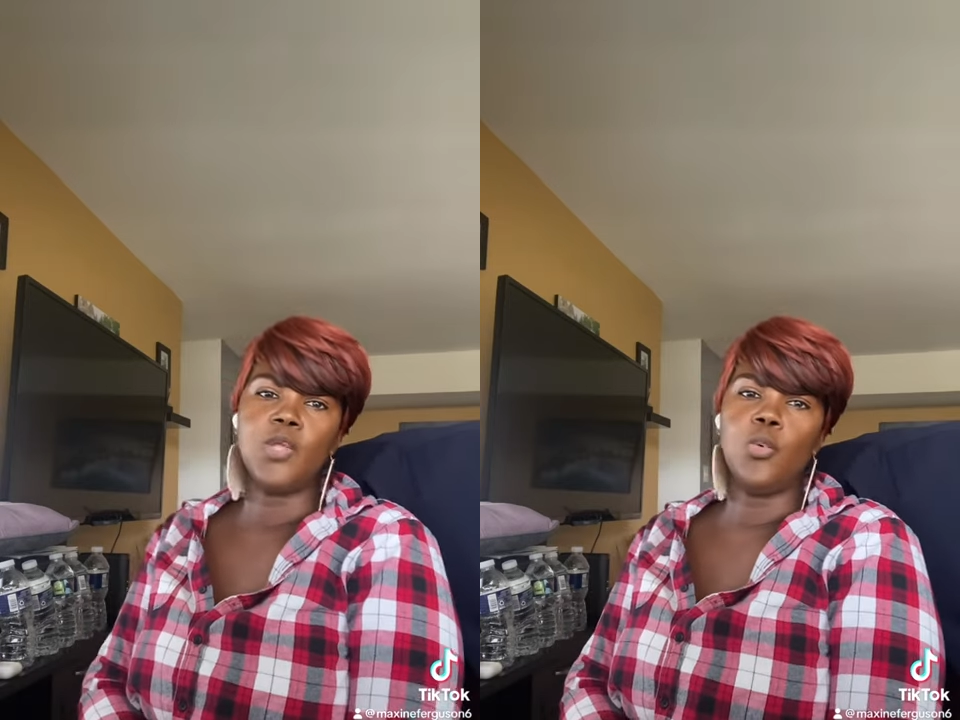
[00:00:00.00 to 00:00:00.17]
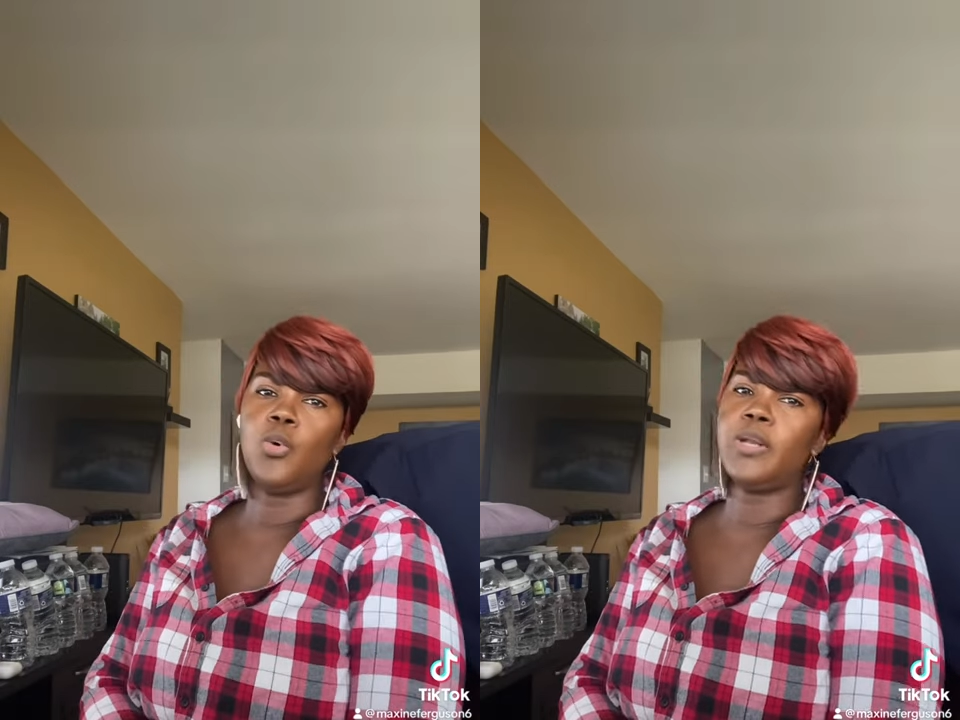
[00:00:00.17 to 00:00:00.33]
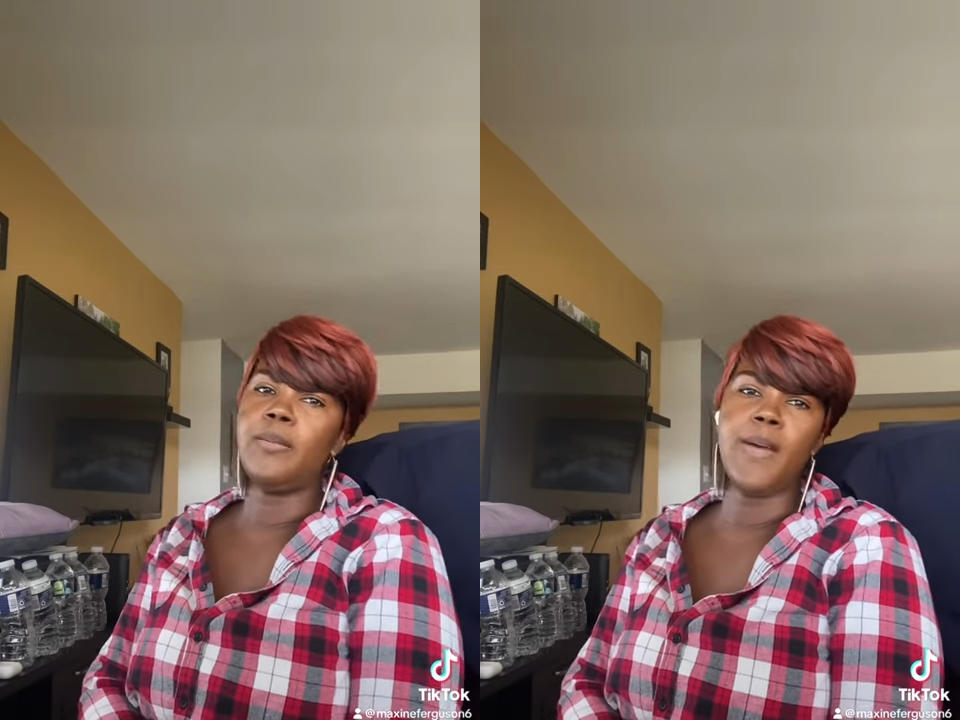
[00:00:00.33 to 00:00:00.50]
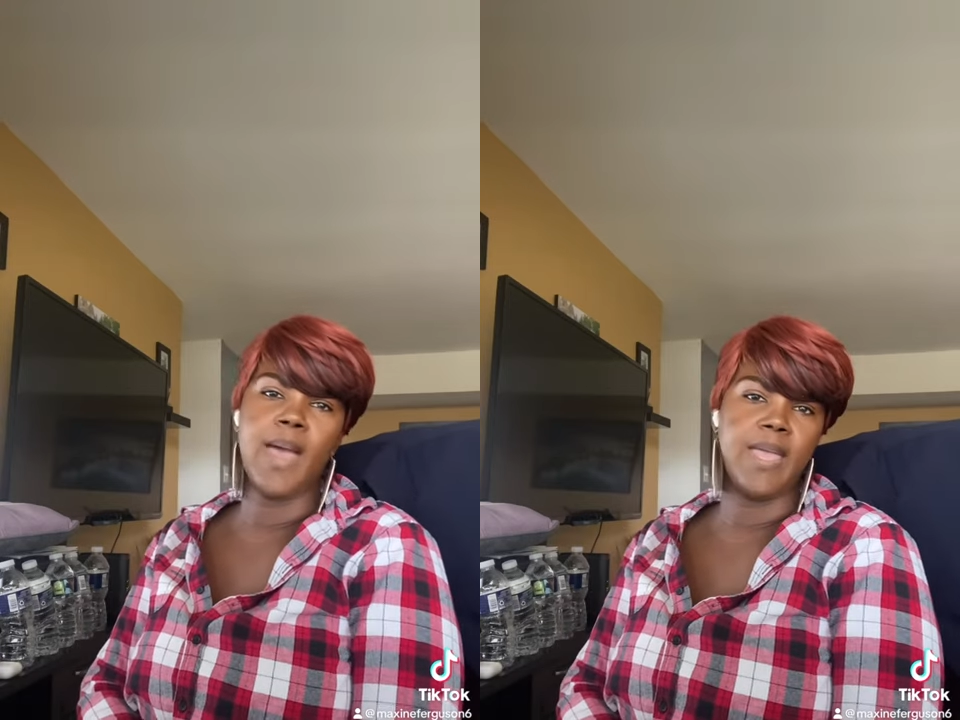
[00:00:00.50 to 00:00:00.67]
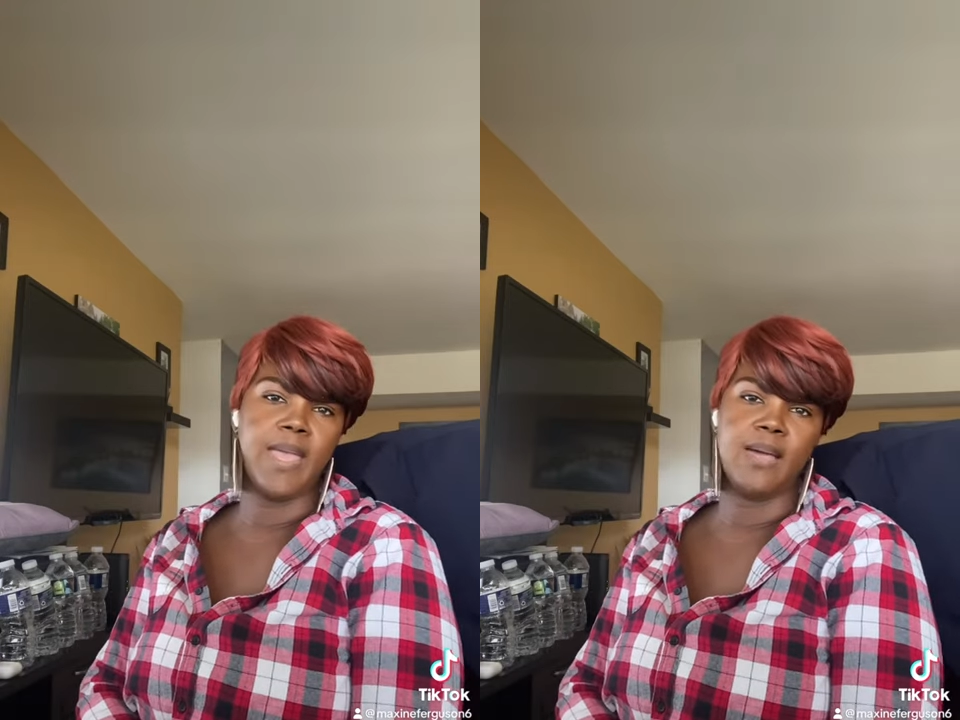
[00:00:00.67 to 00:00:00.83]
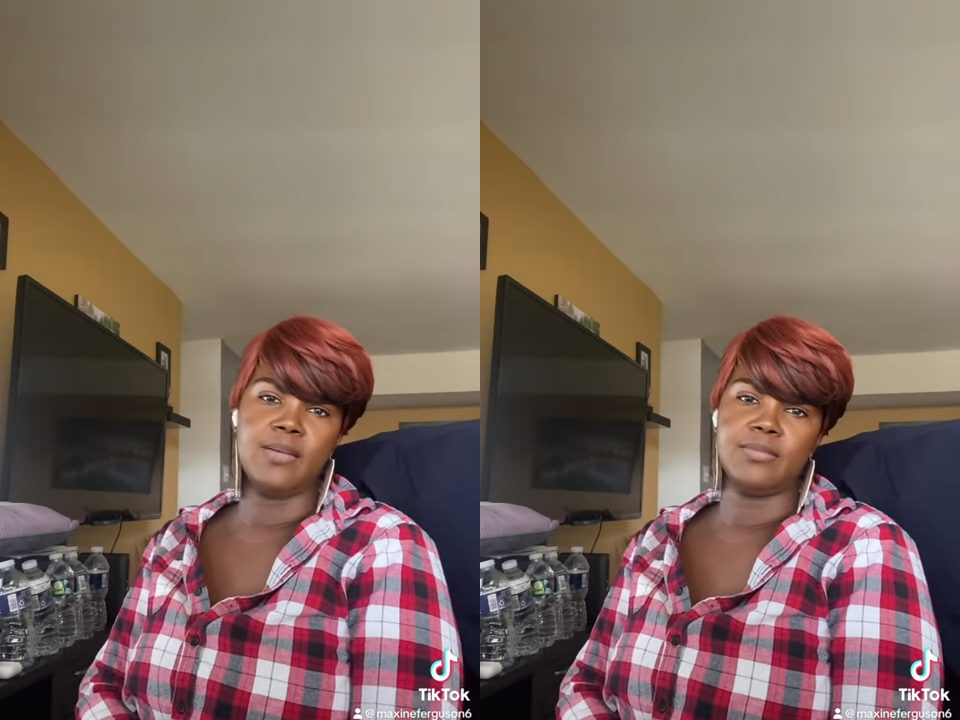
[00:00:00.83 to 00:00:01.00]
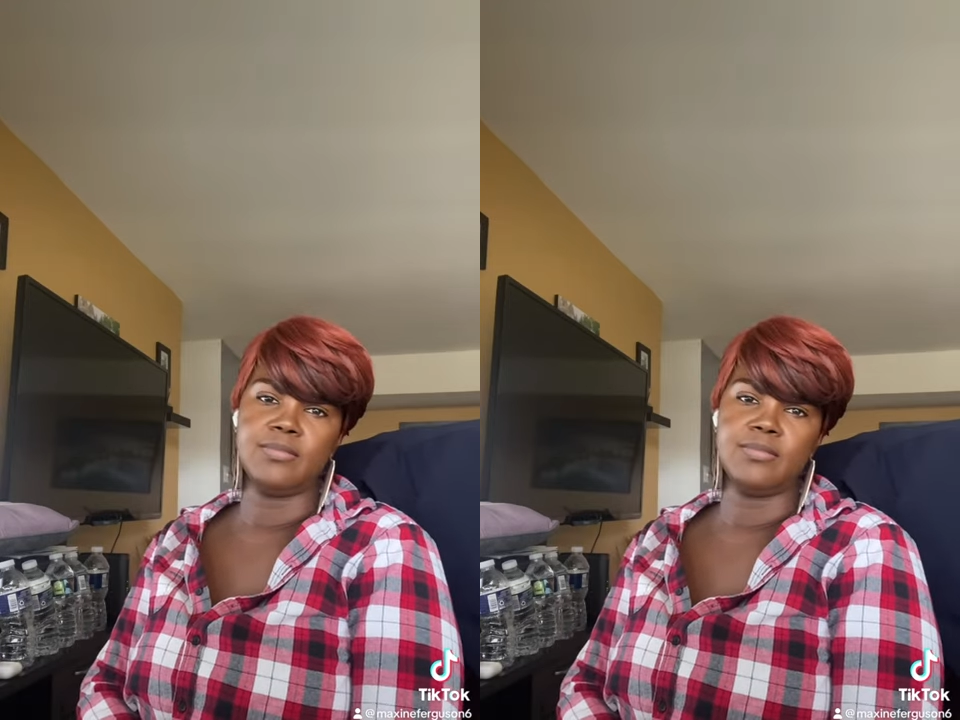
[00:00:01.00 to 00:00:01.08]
Wodamaya,